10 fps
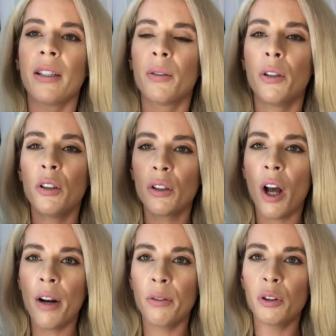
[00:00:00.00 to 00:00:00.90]
So I just
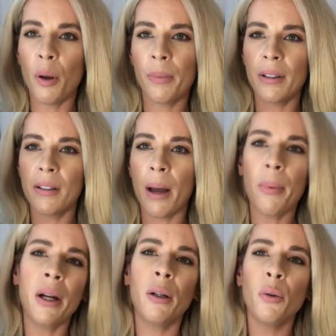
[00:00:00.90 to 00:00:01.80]
kind of stopped this step,
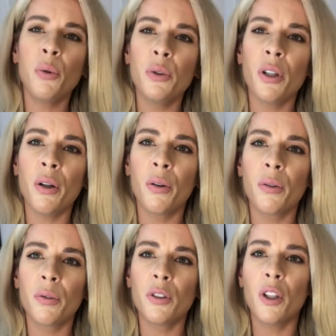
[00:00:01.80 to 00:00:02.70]
and it also
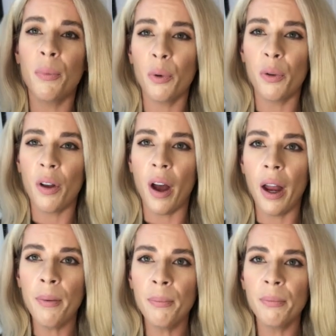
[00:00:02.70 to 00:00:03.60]
took more
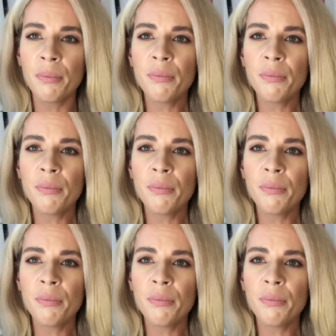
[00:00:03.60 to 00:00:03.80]
time.